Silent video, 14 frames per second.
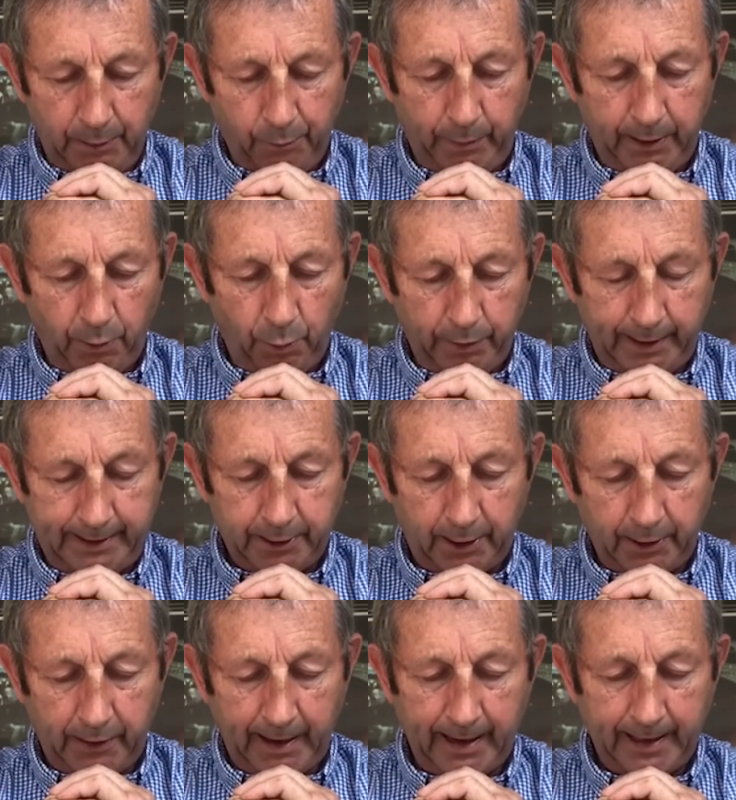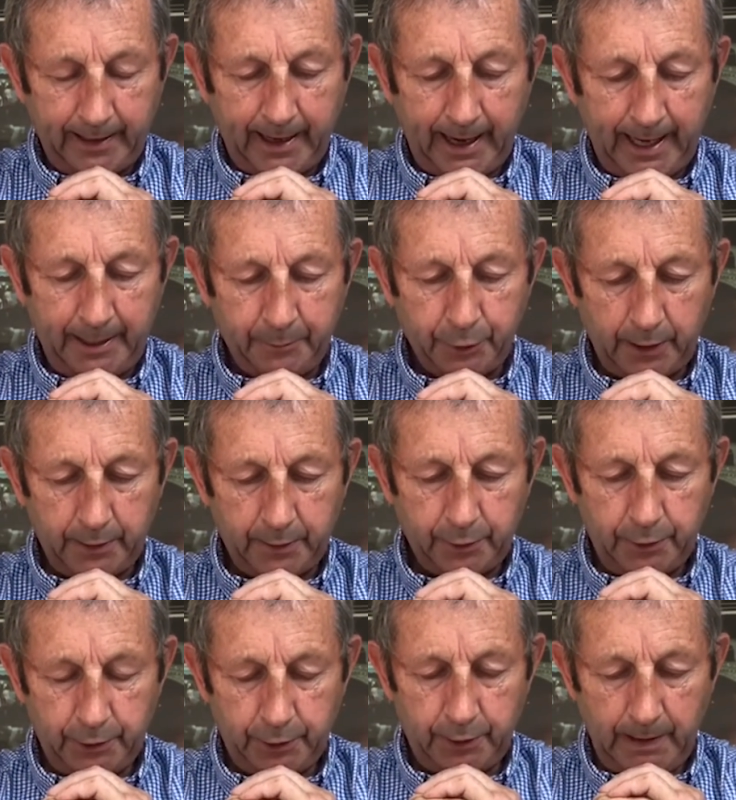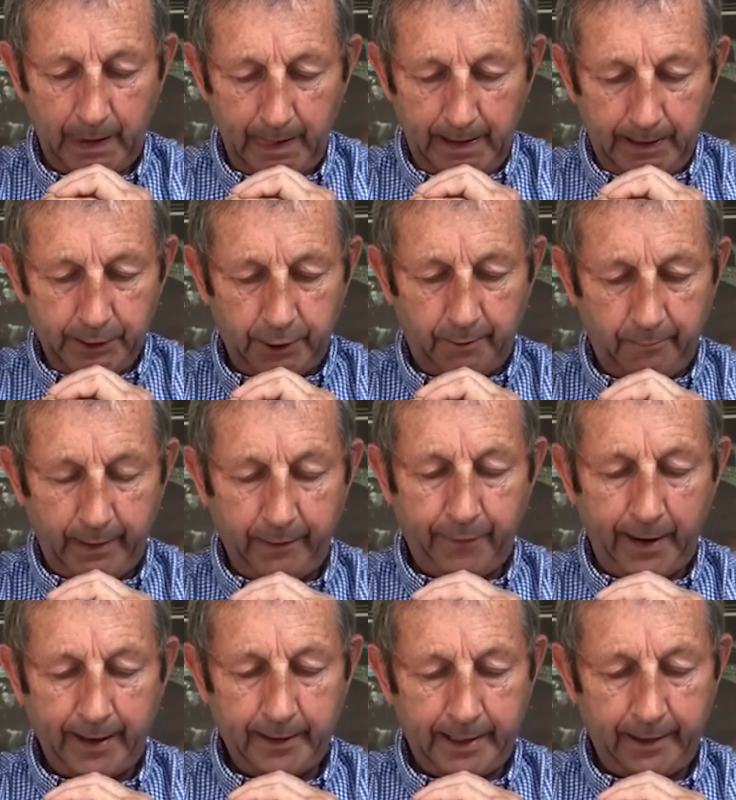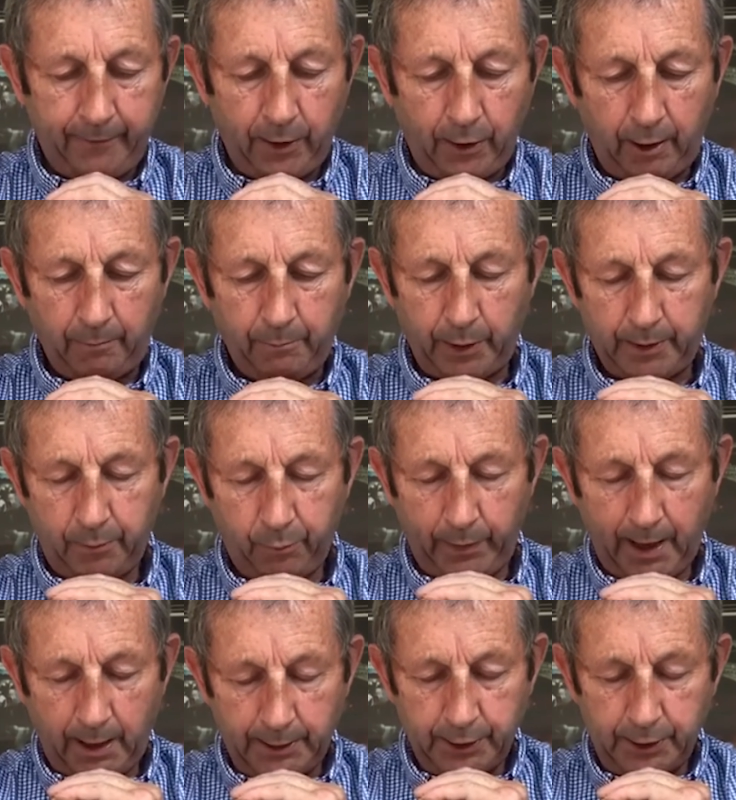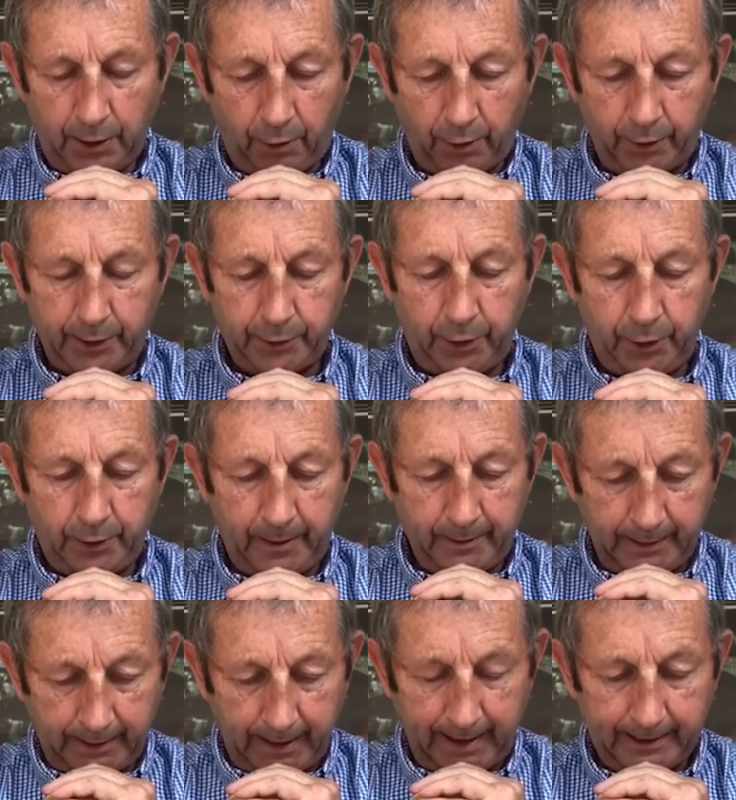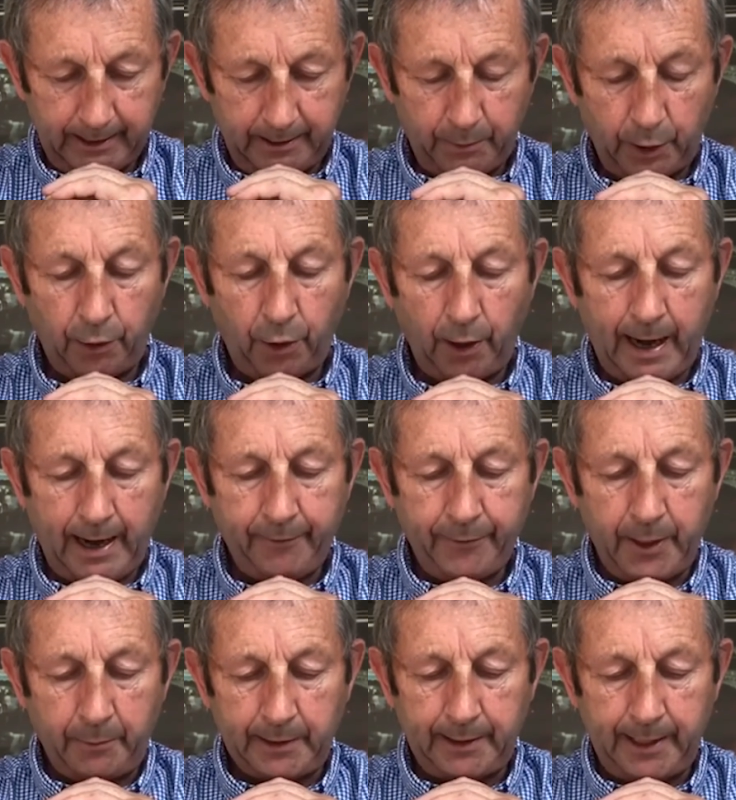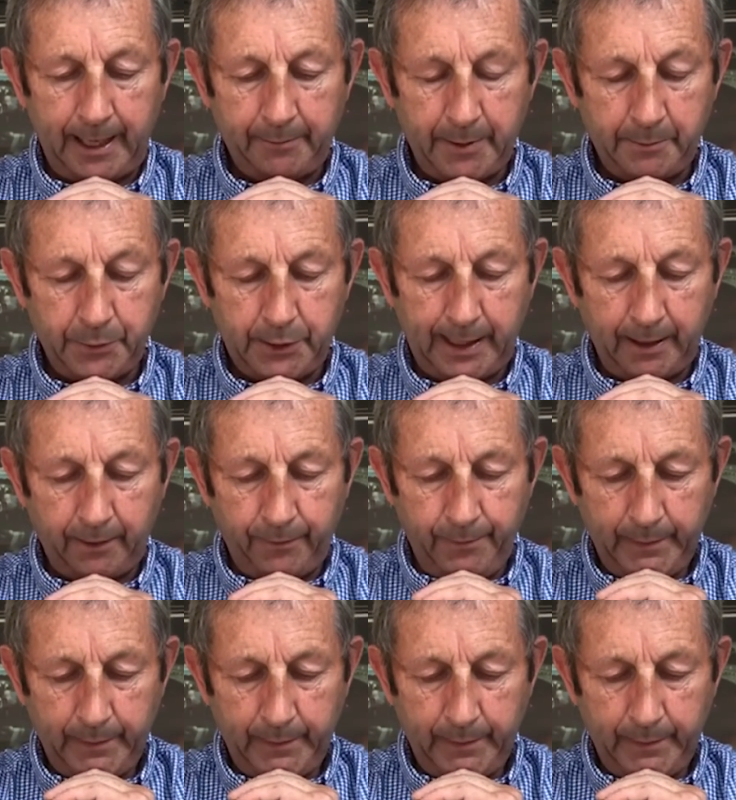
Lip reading: We know these are trying times and some might find it difficult, but we ask, Lord, that you take them and look after them and keep them safe.